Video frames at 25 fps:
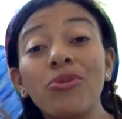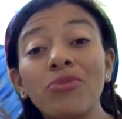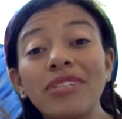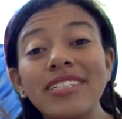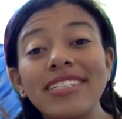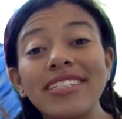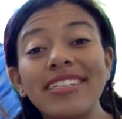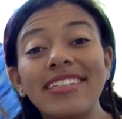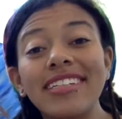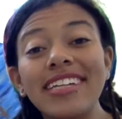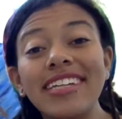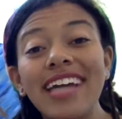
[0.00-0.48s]

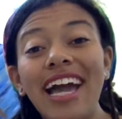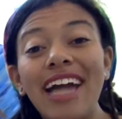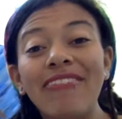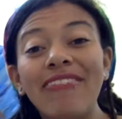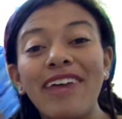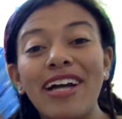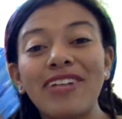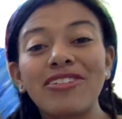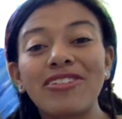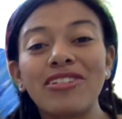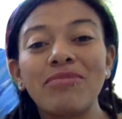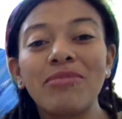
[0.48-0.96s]
recently, I've
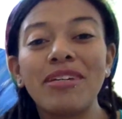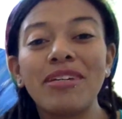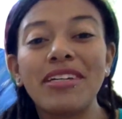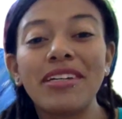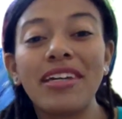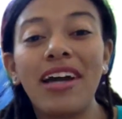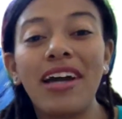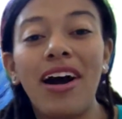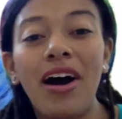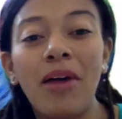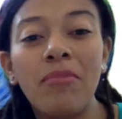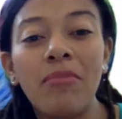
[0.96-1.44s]
actually
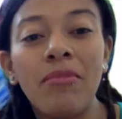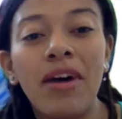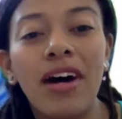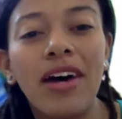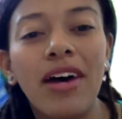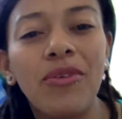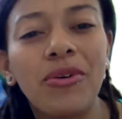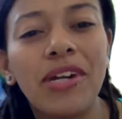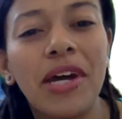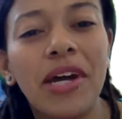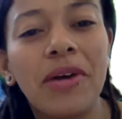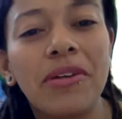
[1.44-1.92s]
become
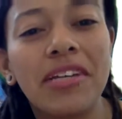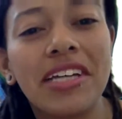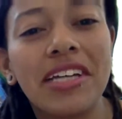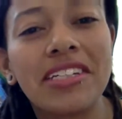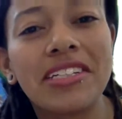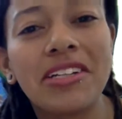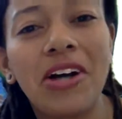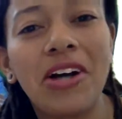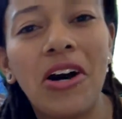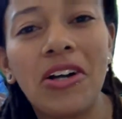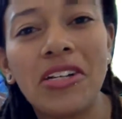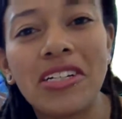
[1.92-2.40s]
what I would like
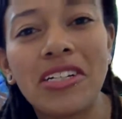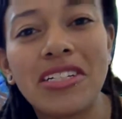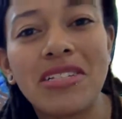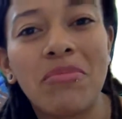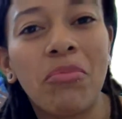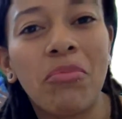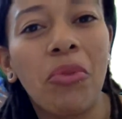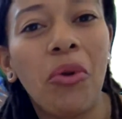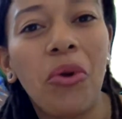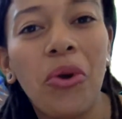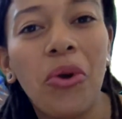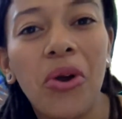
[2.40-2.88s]
to call an
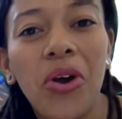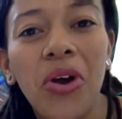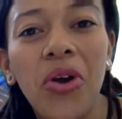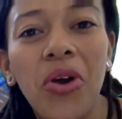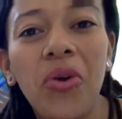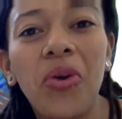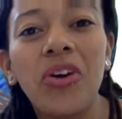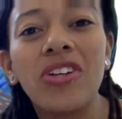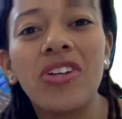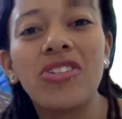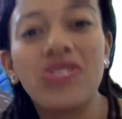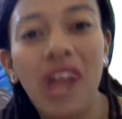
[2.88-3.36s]
explorer
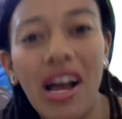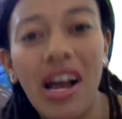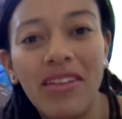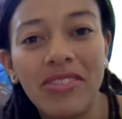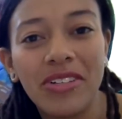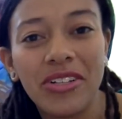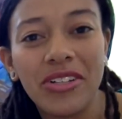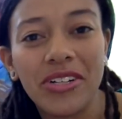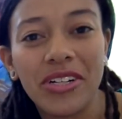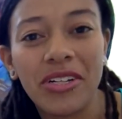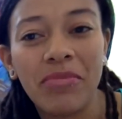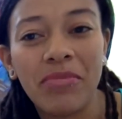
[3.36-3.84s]
or a
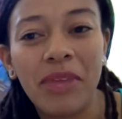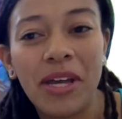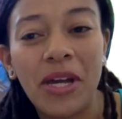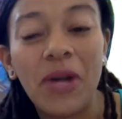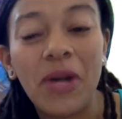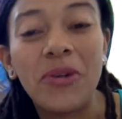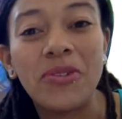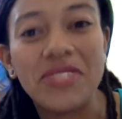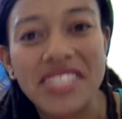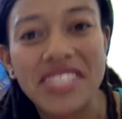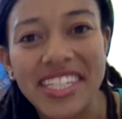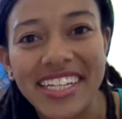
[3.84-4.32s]
traveler in my
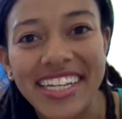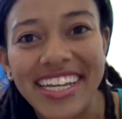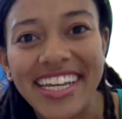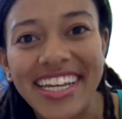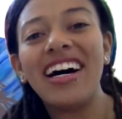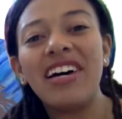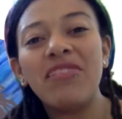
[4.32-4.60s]
own city.